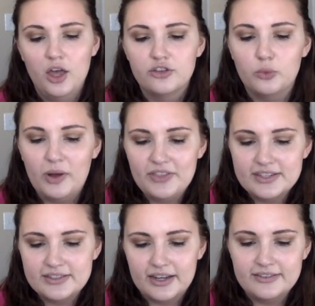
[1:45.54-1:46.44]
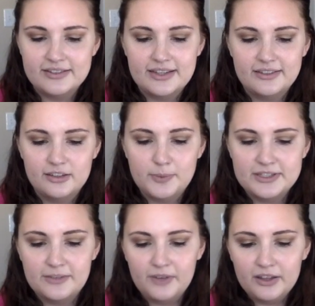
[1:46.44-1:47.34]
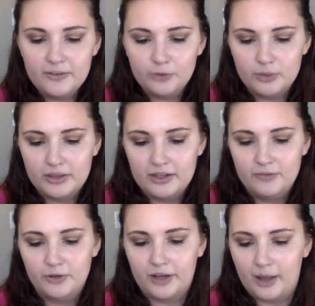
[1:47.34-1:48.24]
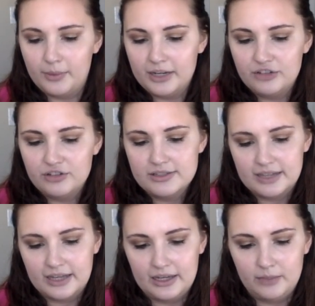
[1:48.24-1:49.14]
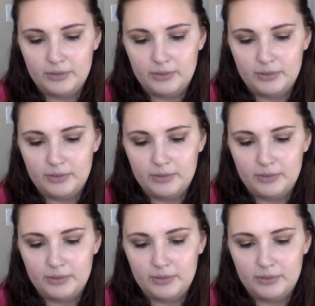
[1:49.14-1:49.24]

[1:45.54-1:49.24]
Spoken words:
So what this does, it says it's specifically formulated for combination skin.